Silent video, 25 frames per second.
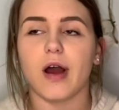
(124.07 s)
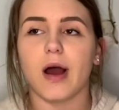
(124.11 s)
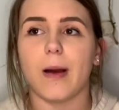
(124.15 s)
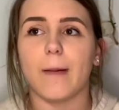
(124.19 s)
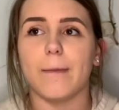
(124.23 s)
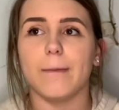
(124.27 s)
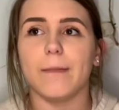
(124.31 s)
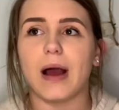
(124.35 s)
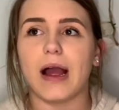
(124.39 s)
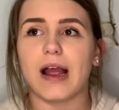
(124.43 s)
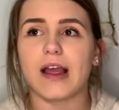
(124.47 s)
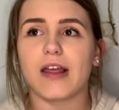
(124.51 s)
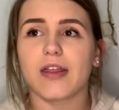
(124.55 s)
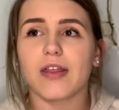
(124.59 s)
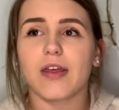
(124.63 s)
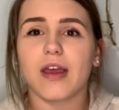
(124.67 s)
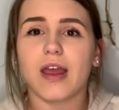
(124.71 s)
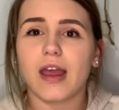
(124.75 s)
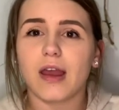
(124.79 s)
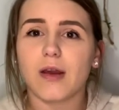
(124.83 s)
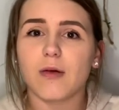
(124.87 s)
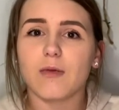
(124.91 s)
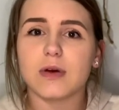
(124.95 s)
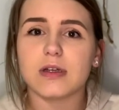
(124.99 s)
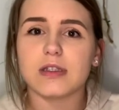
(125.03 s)
My
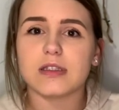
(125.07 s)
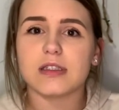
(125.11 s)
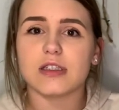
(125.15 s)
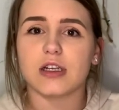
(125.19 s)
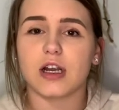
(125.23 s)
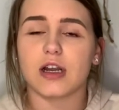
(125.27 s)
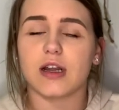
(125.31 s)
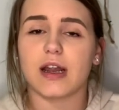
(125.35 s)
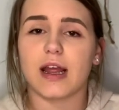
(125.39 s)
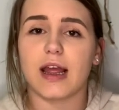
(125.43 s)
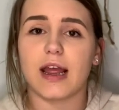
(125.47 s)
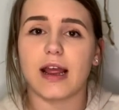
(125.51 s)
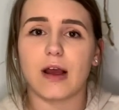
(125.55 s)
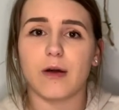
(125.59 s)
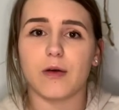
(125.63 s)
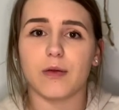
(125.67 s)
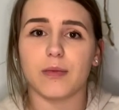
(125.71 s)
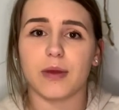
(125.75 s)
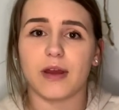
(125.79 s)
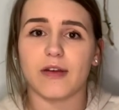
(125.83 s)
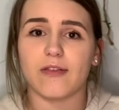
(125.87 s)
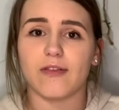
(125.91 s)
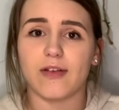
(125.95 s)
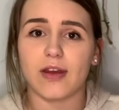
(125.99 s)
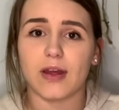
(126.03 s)
thing was starting to hang out with
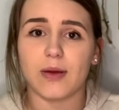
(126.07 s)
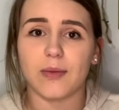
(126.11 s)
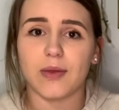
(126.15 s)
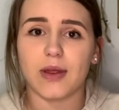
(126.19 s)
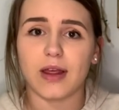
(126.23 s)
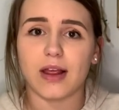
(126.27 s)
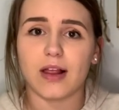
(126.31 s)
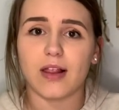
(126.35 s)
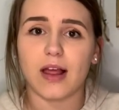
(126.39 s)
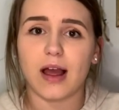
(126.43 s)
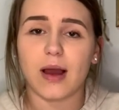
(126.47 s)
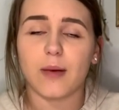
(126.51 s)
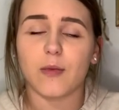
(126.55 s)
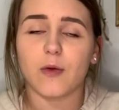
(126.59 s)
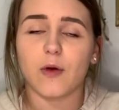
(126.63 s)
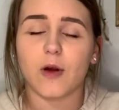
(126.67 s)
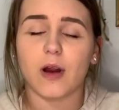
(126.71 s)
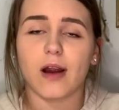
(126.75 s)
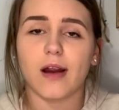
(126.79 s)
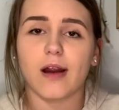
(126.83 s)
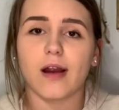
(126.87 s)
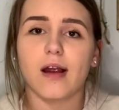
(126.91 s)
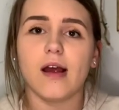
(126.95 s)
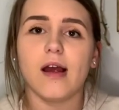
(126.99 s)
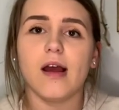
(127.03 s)
my family a lot
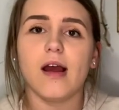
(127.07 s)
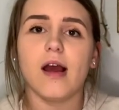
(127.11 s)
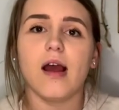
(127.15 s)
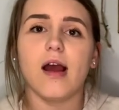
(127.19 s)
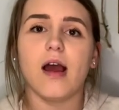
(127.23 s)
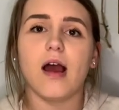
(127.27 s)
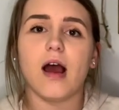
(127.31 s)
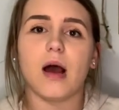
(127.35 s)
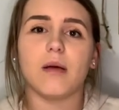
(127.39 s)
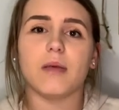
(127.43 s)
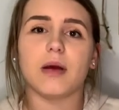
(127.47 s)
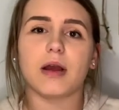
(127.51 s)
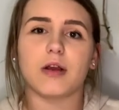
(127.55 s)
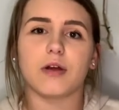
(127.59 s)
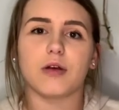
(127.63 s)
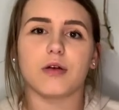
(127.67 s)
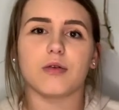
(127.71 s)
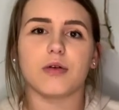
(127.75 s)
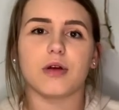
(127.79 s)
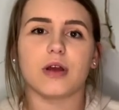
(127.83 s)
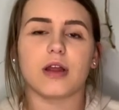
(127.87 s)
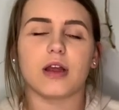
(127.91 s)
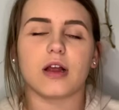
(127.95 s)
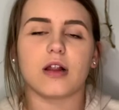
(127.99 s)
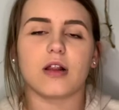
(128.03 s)
more. I grew
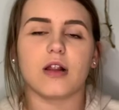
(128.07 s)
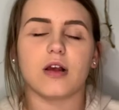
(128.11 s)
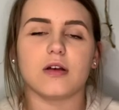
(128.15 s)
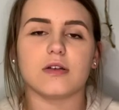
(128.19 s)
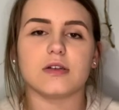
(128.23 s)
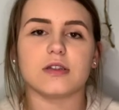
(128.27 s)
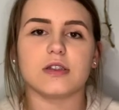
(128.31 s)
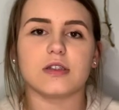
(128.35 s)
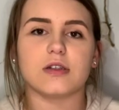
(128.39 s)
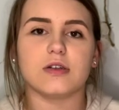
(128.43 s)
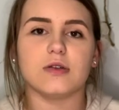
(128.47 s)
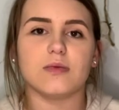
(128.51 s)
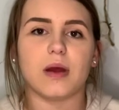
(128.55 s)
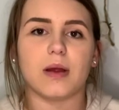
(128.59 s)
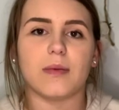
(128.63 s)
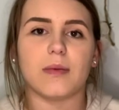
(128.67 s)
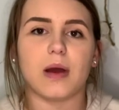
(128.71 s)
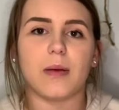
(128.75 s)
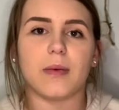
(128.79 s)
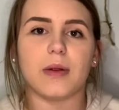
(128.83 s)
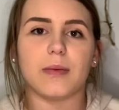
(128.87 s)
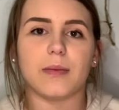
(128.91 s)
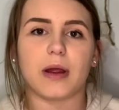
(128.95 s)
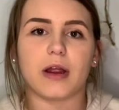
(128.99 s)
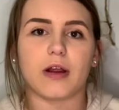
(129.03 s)
really close to my
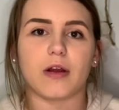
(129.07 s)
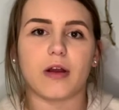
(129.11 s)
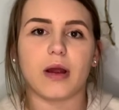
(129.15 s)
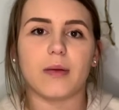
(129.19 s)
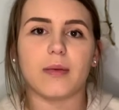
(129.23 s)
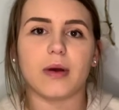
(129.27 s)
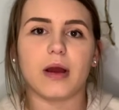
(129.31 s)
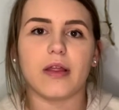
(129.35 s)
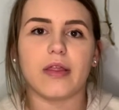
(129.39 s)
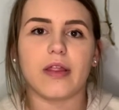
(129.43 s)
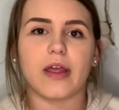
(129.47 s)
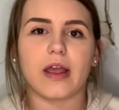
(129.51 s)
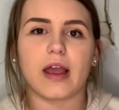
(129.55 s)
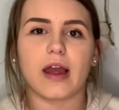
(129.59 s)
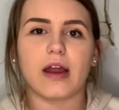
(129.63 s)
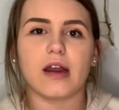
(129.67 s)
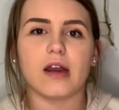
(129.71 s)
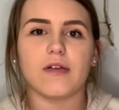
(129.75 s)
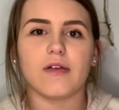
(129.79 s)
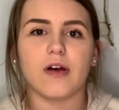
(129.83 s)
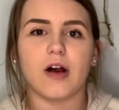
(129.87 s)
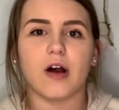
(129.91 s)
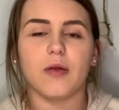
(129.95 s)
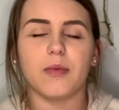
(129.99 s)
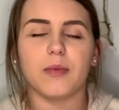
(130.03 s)
mom and my grandma, and they kind
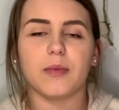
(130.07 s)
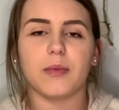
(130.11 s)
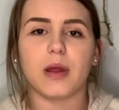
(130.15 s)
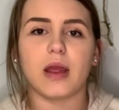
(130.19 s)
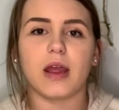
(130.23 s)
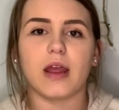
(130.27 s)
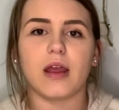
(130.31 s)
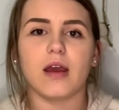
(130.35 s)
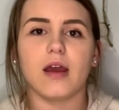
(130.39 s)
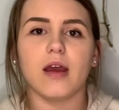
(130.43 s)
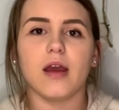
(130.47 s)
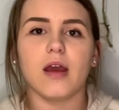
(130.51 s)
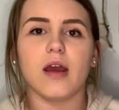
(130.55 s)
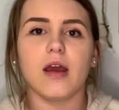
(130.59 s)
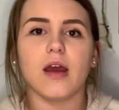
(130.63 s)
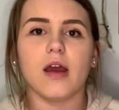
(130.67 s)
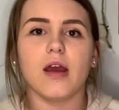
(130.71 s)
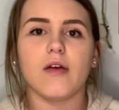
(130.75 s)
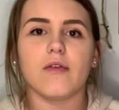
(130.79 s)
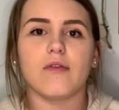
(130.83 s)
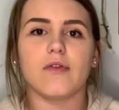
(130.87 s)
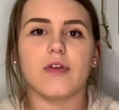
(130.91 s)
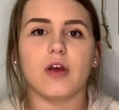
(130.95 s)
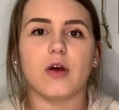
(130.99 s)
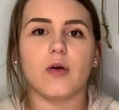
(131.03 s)
of helped me
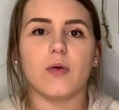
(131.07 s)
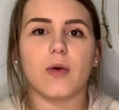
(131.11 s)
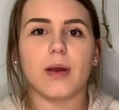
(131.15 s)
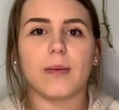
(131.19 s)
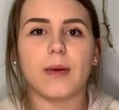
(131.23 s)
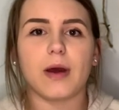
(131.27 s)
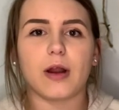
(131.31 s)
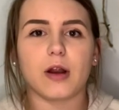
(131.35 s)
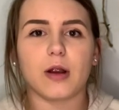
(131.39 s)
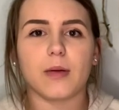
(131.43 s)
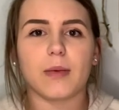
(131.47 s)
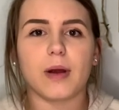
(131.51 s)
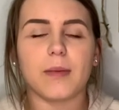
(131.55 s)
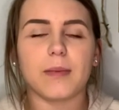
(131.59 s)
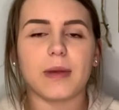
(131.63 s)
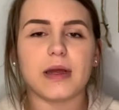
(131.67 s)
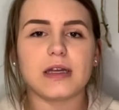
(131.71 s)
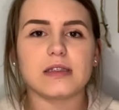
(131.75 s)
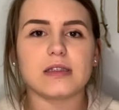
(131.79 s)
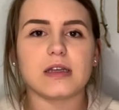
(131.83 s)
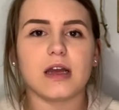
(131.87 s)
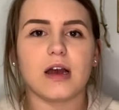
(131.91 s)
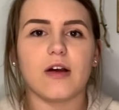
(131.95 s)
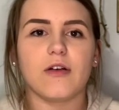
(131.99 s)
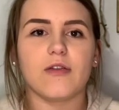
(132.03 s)
feel way better about
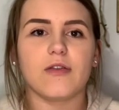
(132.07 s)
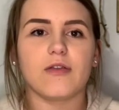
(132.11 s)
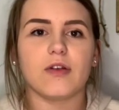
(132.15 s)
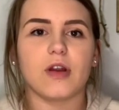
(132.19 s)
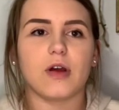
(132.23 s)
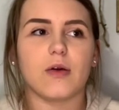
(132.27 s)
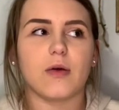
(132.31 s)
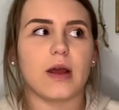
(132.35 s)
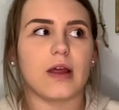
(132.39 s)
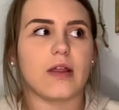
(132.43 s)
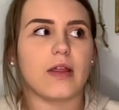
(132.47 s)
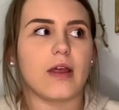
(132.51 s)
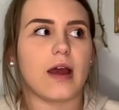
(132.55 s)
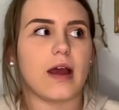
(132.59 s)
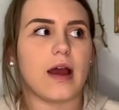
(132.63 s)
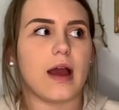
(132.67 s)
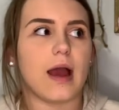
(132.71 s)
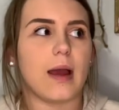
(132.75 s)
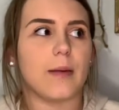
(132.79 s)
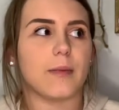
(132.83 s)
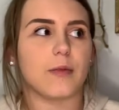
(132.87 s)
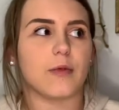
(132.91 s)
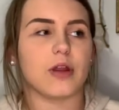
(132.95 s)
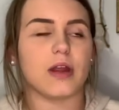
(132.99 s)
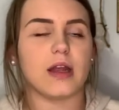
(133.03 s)
myself, knowing that
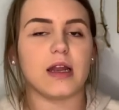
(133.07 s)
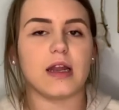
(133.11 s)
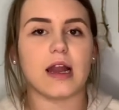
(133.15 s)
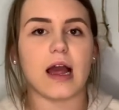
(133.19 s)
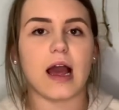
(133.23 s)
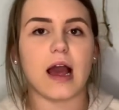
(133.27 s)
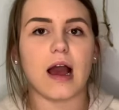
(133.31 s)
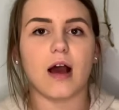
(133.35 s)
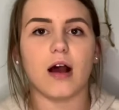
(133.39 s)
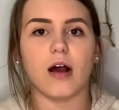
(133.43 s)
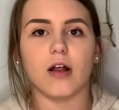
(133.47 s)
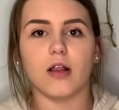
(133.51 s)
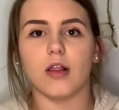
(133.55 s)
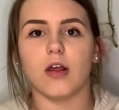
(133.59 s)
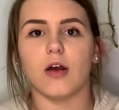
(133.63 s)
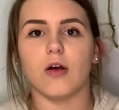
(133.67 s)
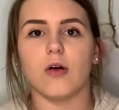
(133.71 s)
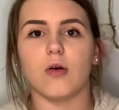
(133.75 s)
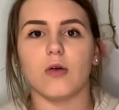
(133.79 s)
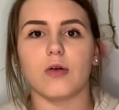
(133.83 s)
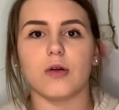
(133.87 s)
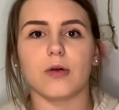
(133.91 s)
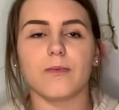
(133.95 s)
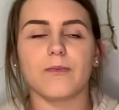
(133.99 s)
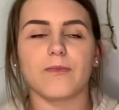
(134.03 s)
I'm really not
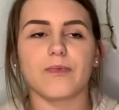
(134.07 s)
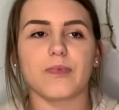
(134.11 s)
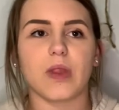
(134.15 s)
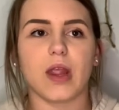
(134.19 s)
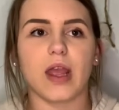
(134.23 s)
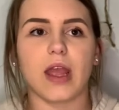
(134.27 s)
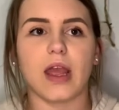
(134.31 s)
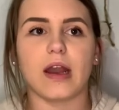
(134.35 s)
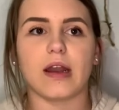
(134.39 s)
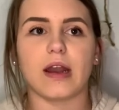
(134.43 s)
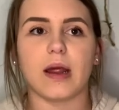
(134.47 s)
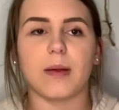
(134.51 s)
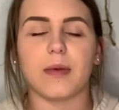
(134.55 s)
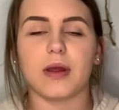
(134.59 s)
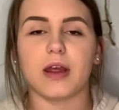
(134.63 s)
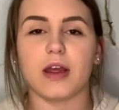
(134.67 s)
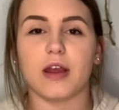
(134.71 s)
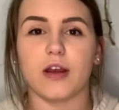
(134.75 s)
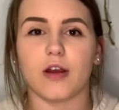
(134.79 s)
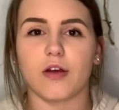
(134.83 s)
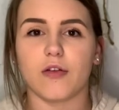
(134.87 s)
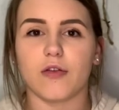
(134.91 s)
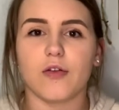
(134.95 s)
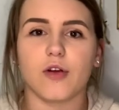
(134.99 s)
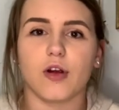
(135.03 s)
alone and I'm
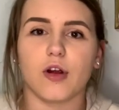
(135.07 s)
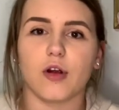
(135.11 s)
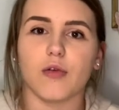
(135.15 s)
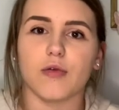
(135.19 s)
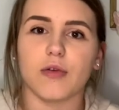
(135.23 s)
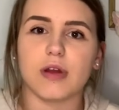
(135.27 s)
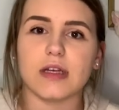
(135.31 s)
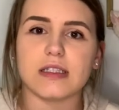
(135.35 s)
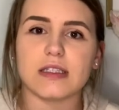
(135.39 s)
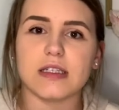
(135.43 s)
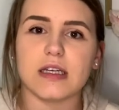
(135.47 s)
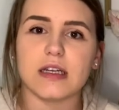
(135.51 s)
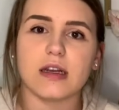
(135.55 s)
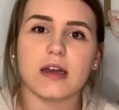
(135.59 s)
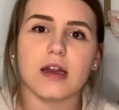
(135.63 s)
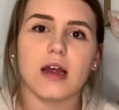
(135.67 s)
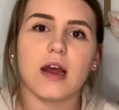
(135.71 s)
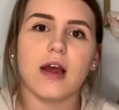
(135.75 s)
here for a reason.